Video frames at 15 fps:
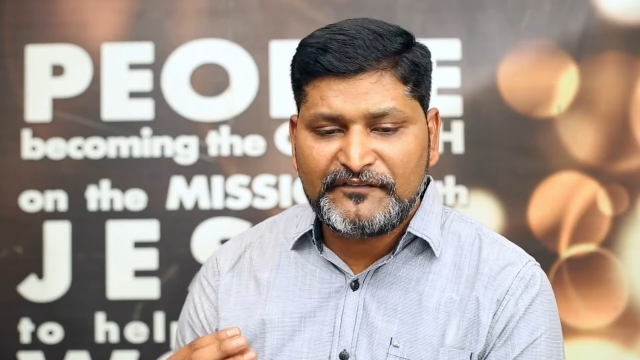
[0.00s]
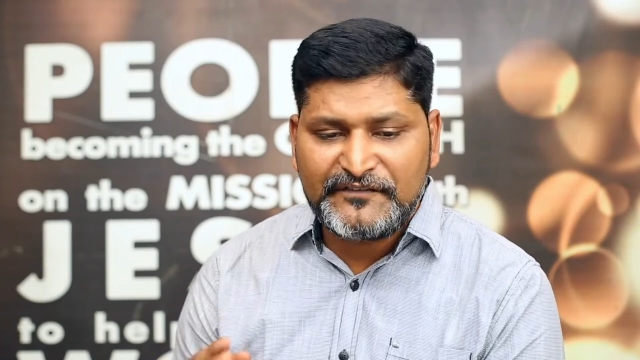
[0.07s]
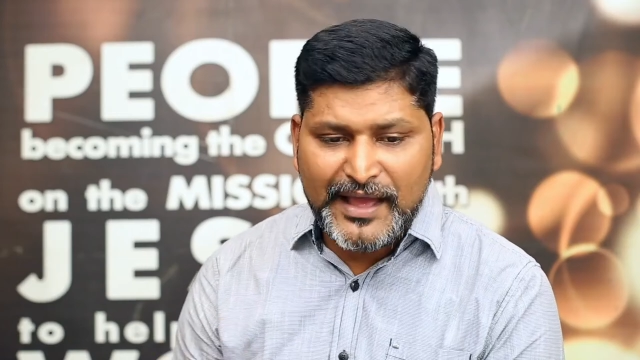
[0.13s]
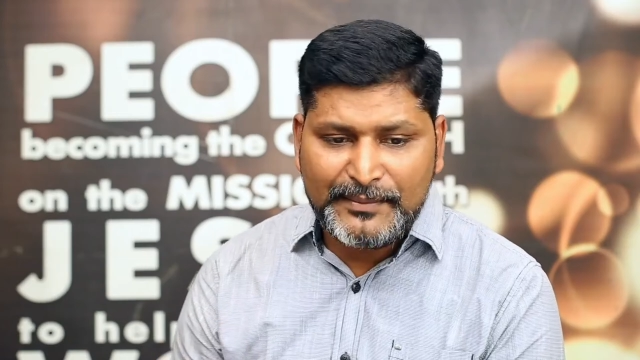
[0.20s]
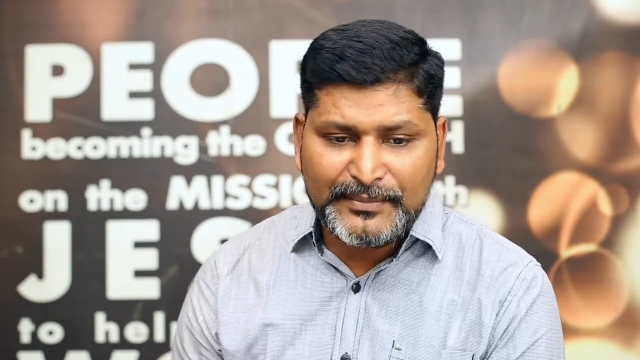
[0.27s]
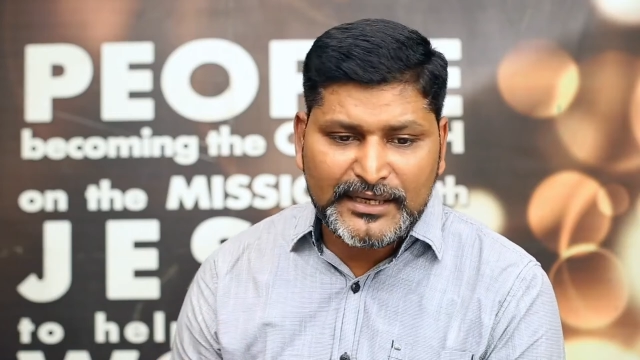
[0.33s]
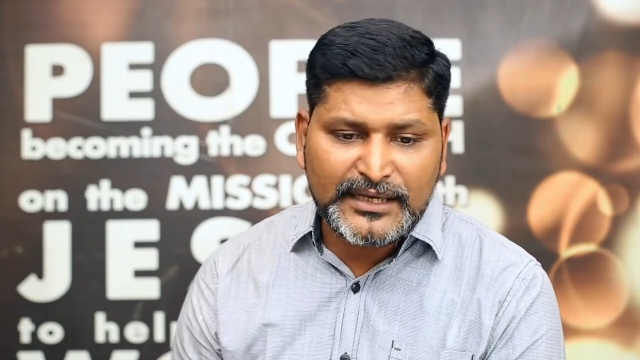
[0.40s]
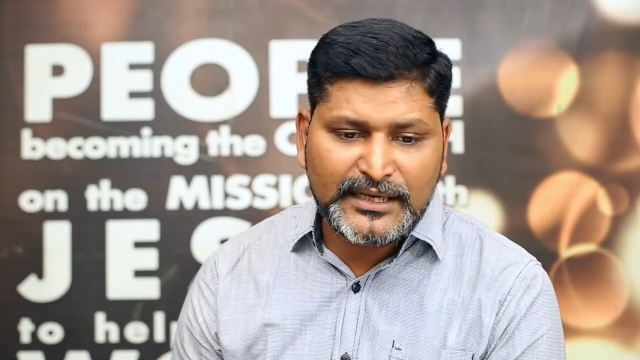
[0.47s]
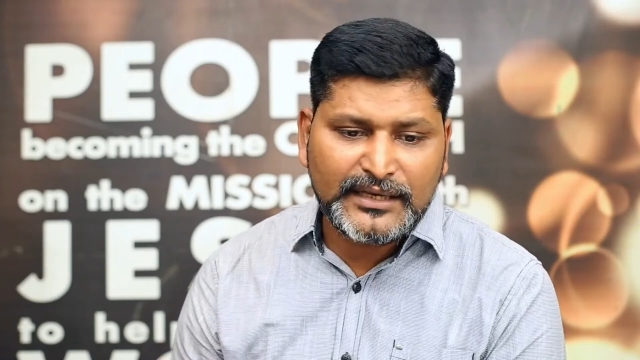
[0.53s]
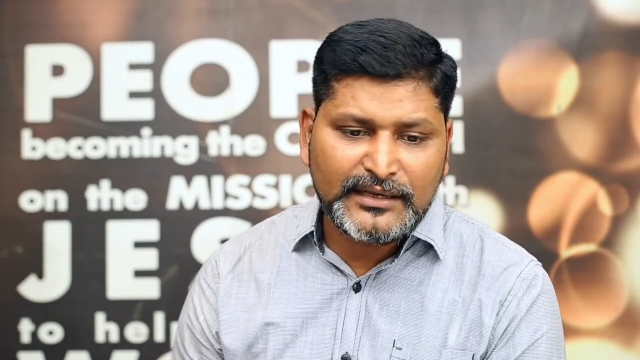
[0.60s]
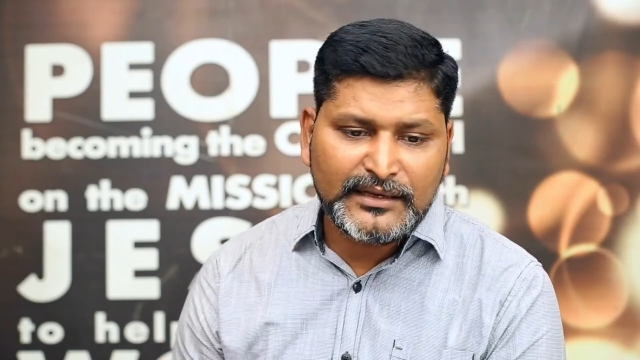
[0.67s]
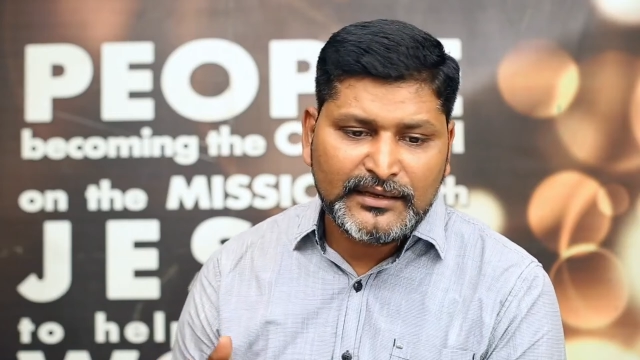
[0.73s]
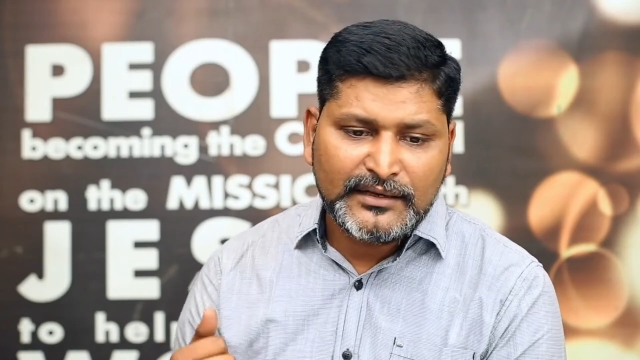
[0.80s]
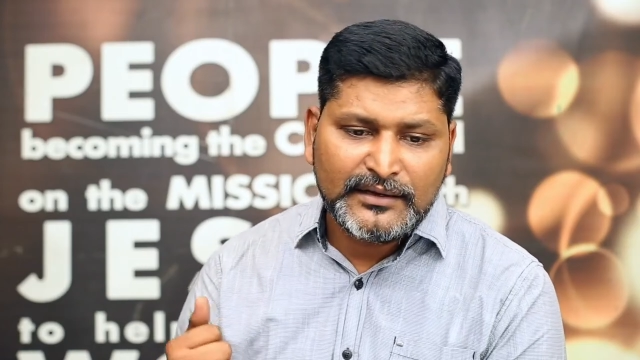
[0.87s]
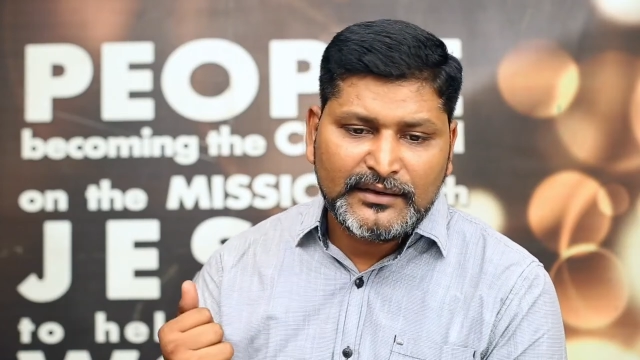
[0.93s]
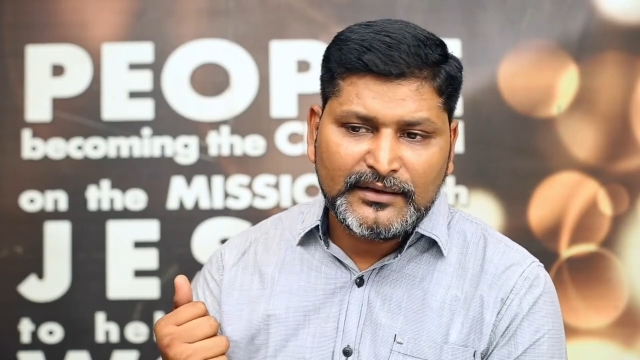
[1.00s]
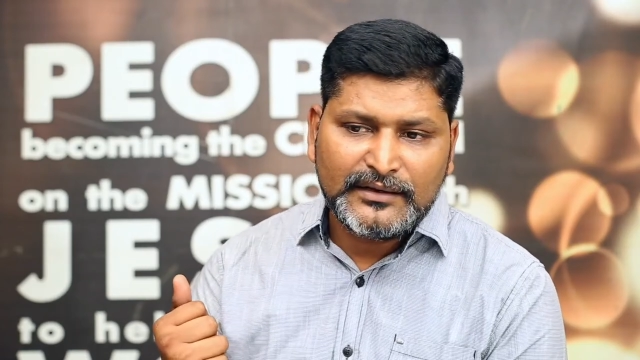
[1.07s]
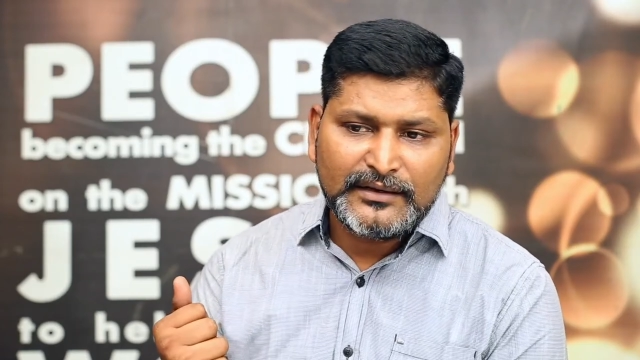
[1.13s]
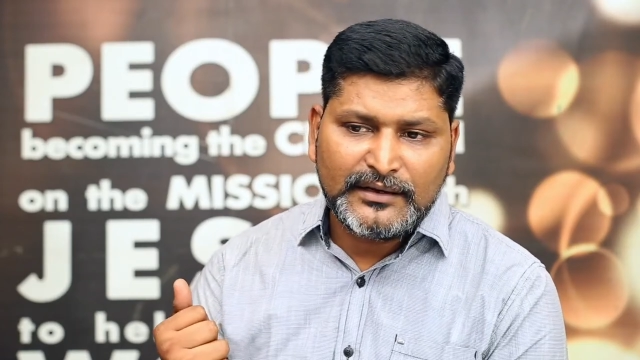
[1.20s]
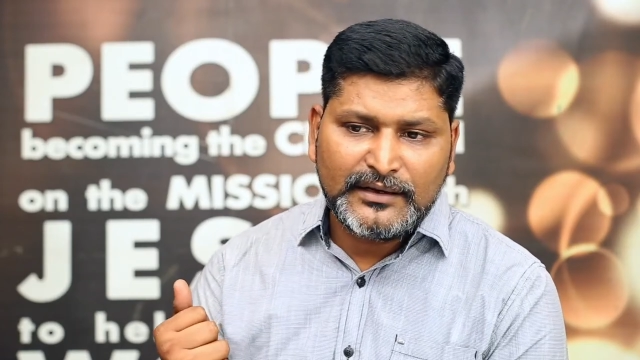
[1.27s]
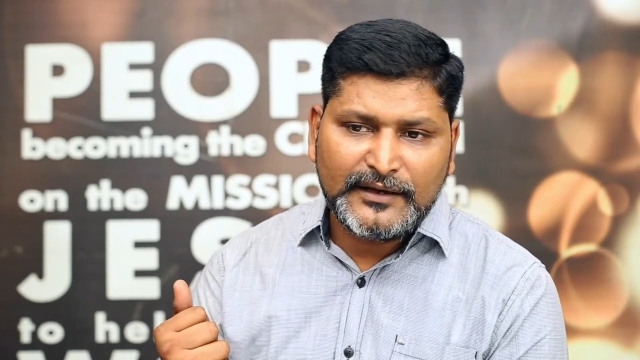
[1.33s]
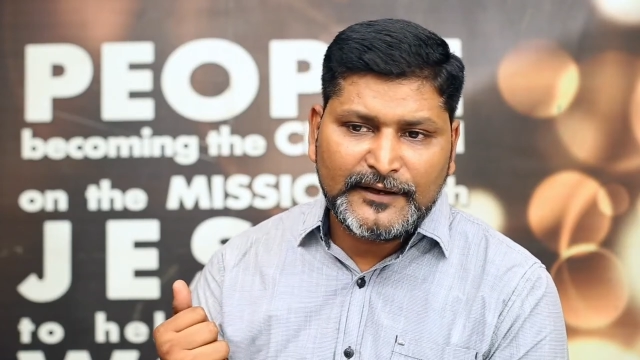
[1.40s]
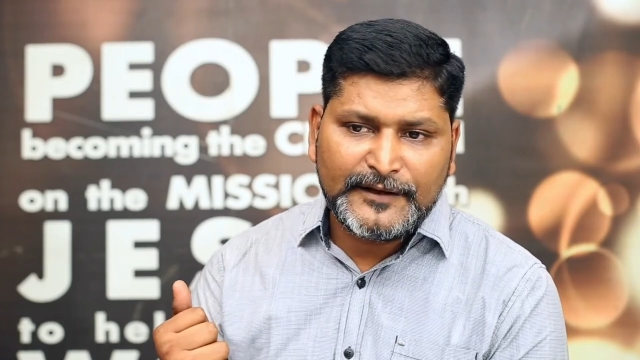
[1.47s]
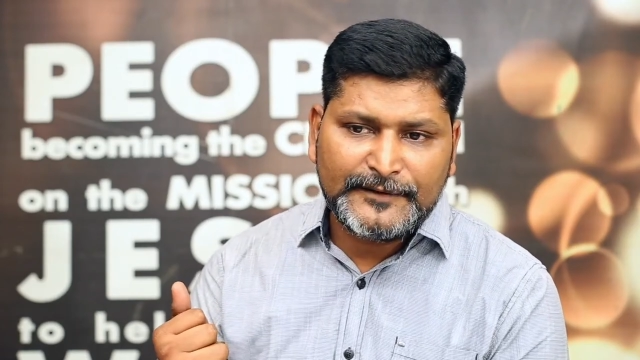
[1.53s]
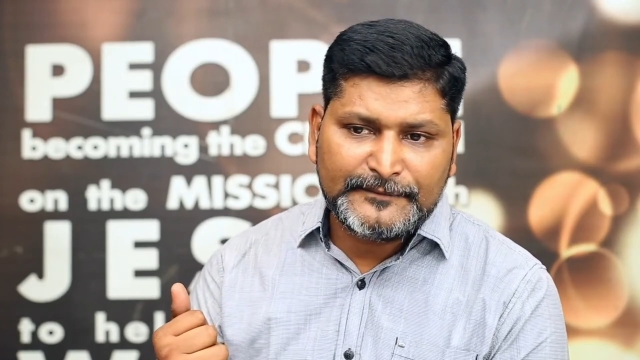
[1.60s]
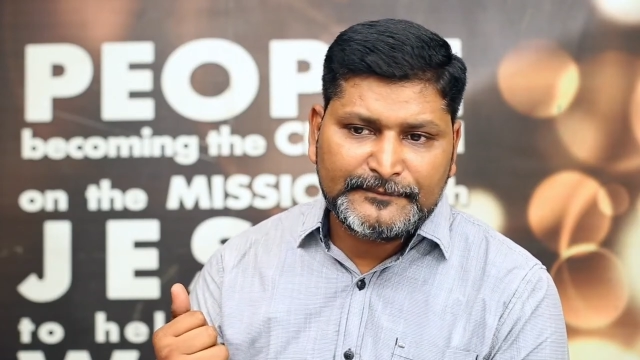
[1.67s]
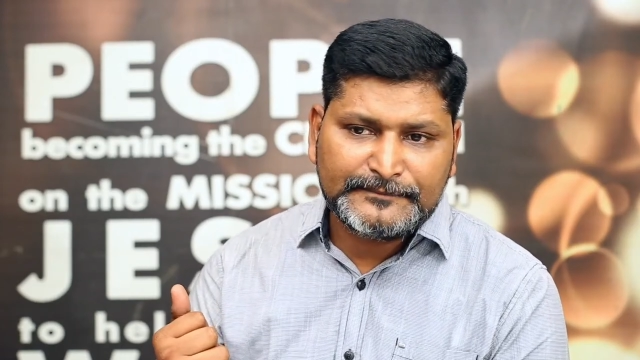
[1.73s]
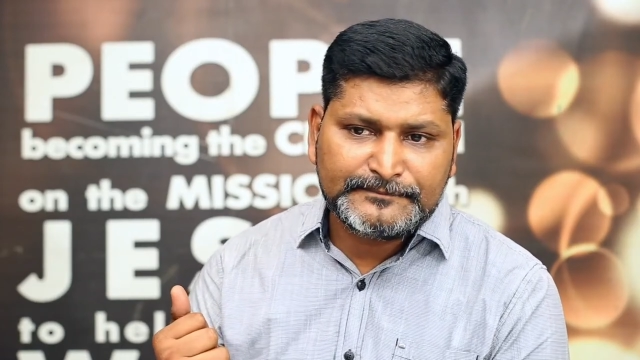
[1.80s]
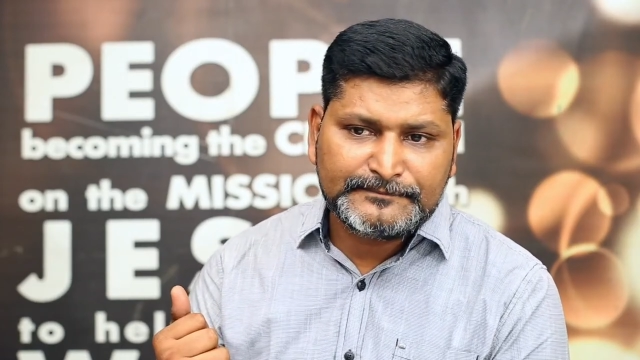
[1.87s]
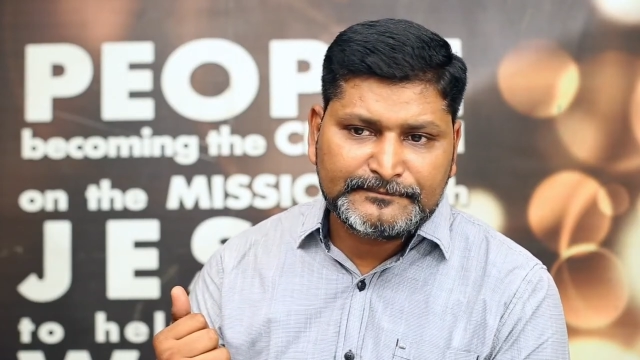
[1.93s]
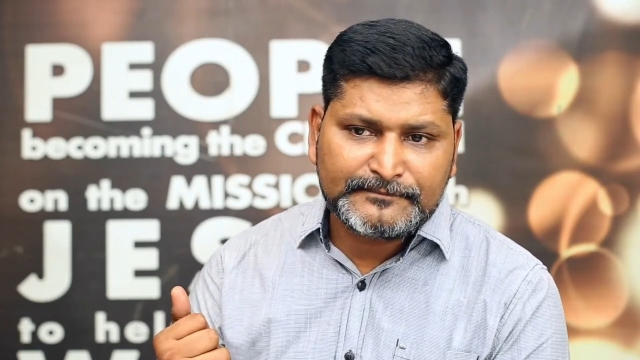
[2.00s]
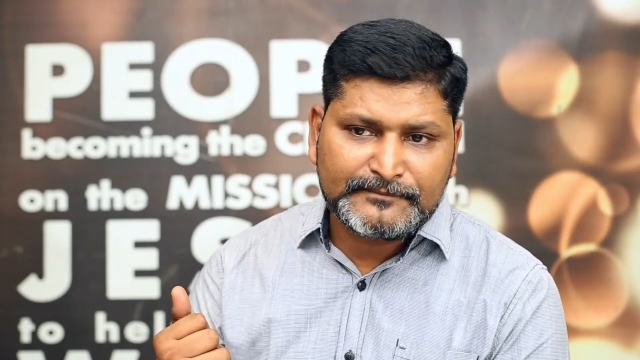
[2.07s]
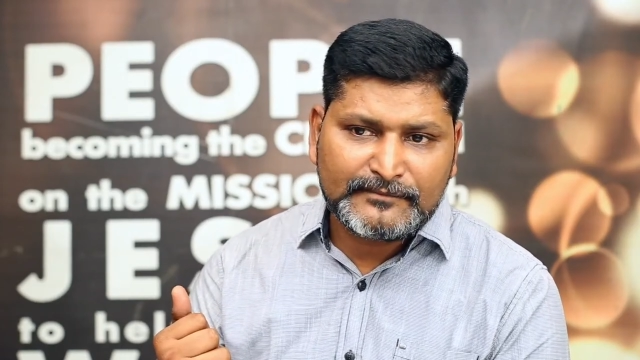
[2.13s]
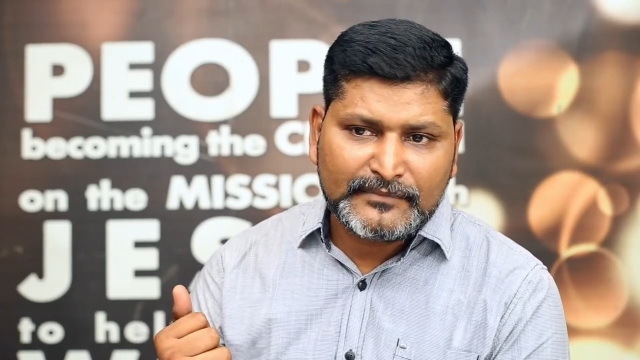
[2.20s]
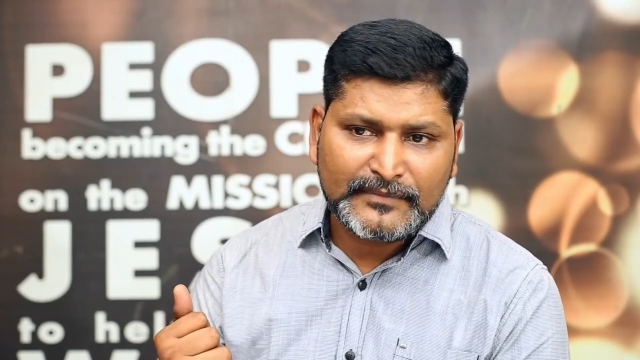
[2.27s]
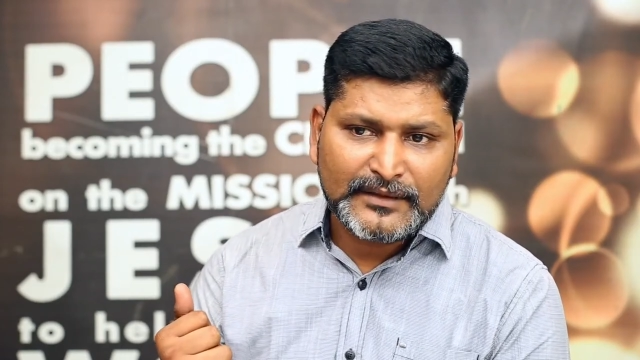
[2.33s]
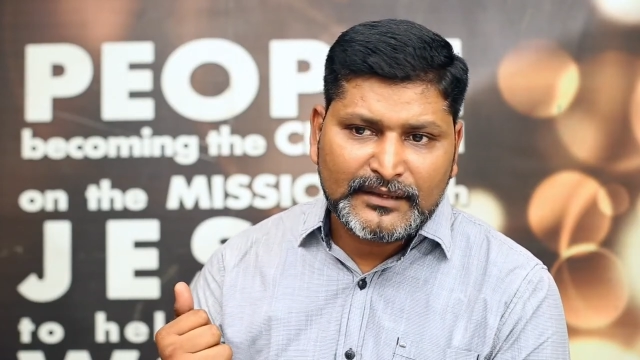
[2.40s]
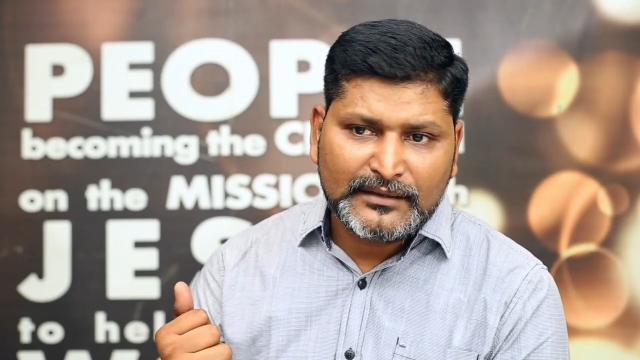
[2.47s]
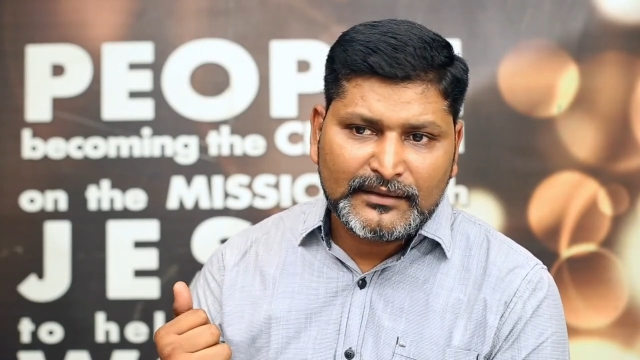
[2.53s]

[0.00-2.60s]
family, um,